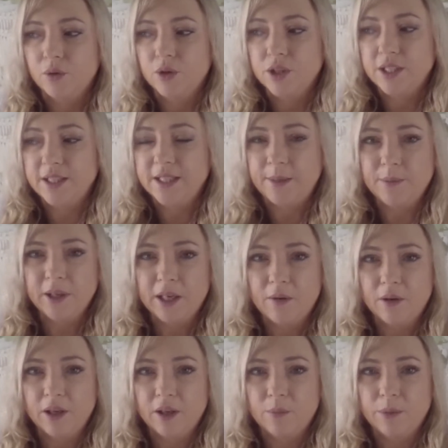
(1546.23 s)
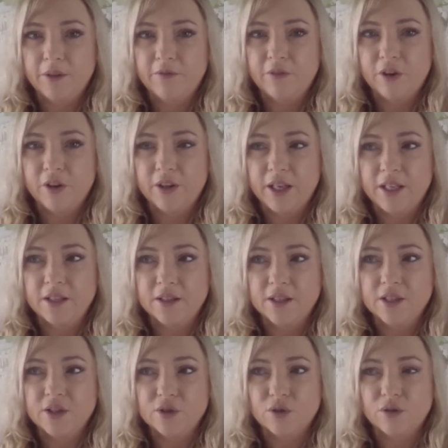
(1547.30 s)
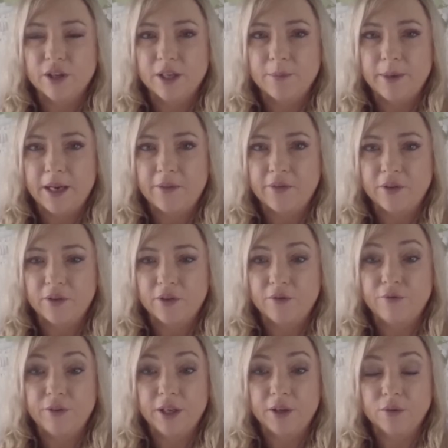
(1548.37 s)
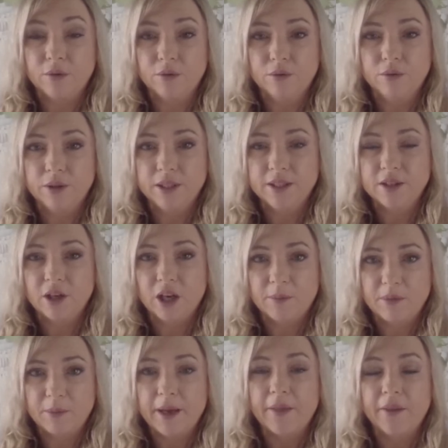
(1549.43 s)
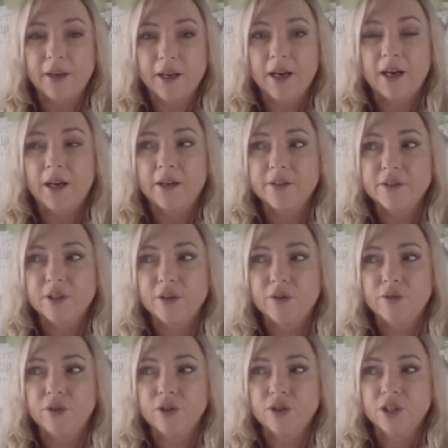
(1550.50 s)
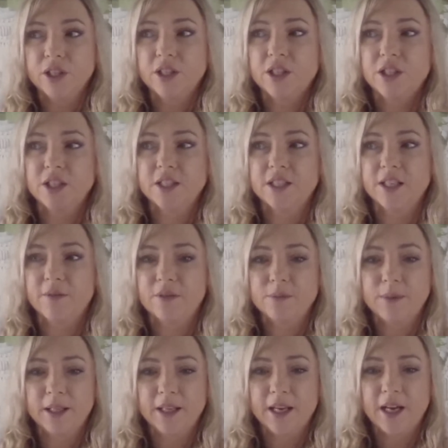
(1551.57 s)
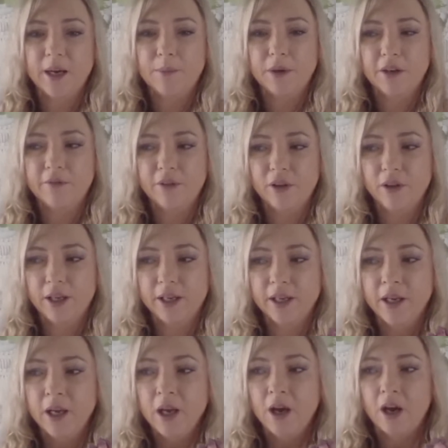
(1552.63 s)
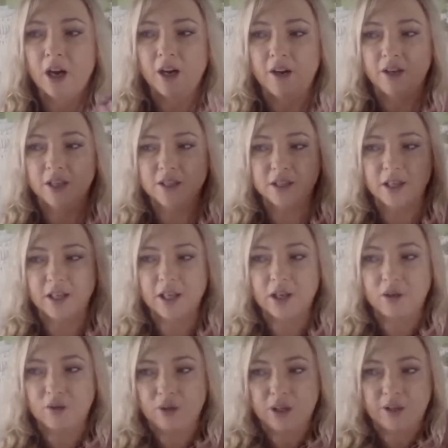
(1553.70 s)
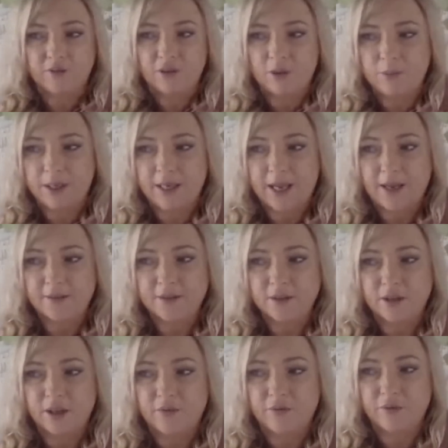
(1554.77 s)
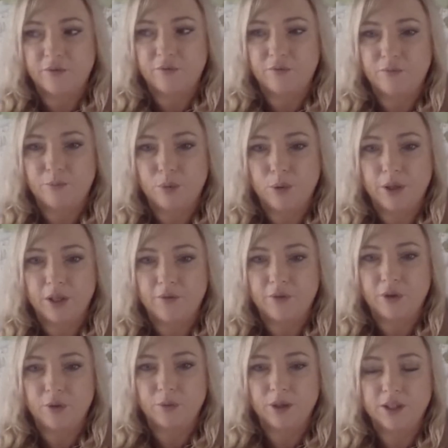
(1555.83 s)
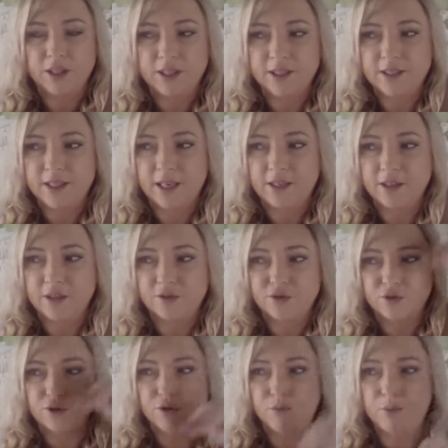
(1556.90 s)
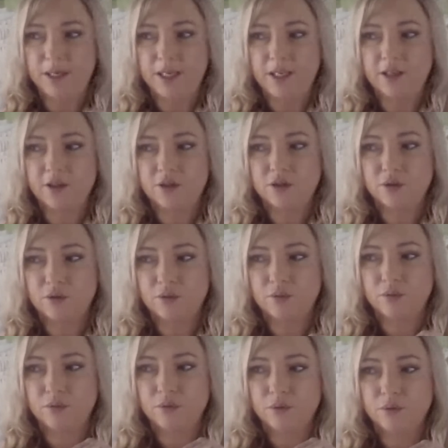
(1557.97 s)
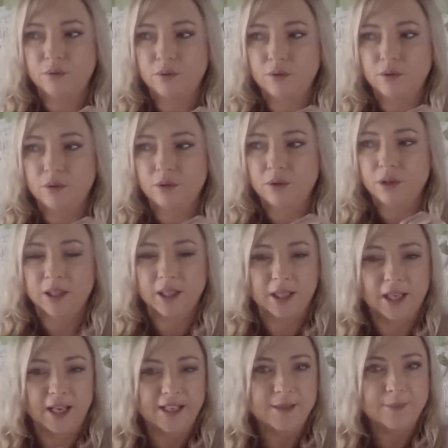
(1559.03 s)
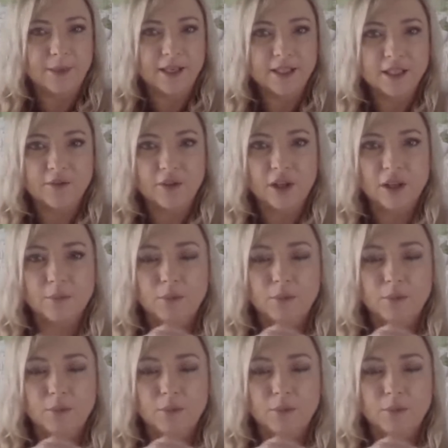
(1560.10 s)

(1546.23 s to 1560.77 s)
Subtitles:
she seemed to go a little bit further into the story about the vehicle this time, about the car. So usually she just gives me the car, but I feel like it's like I look at it from an outside point of view, and she's starting to zoom me into little aspects of it